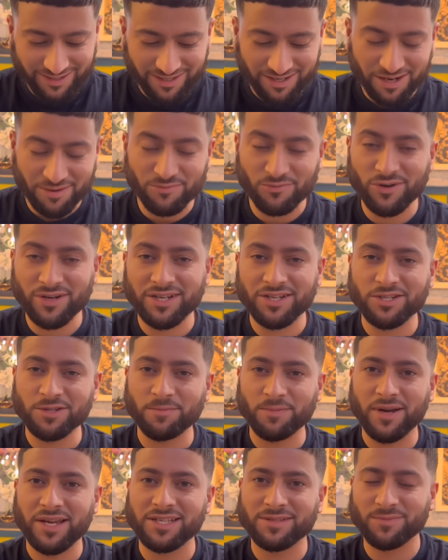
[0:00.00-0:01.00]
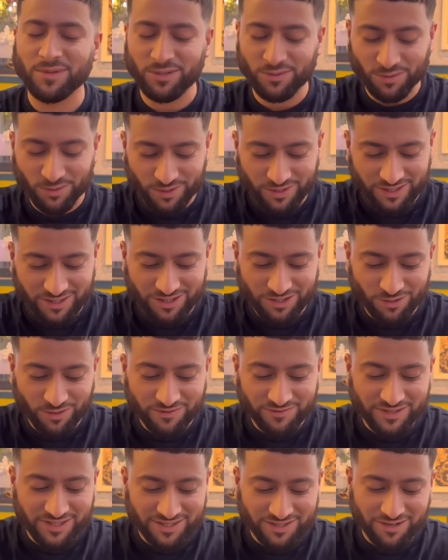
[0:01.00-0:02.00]
I'm ready to place my order. So
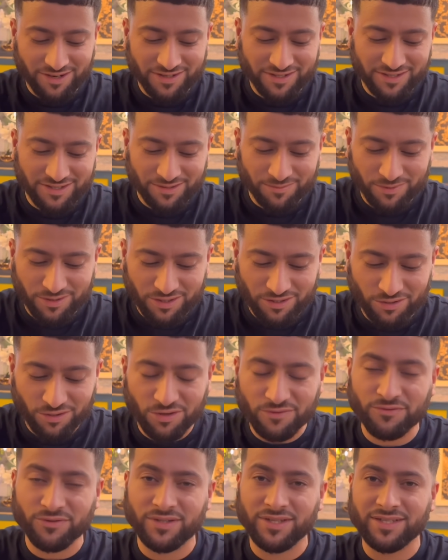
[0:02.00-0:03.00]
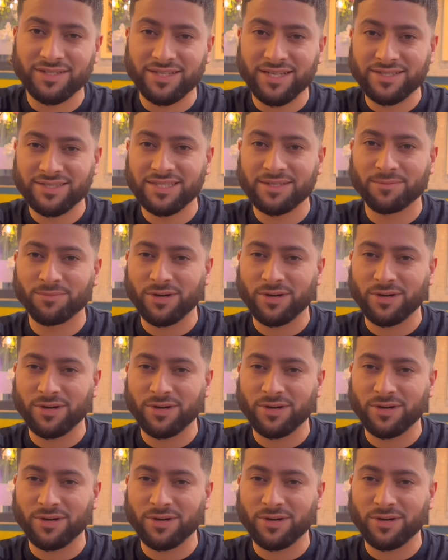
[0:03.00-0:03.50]
I've decided I'm going to go for the Desi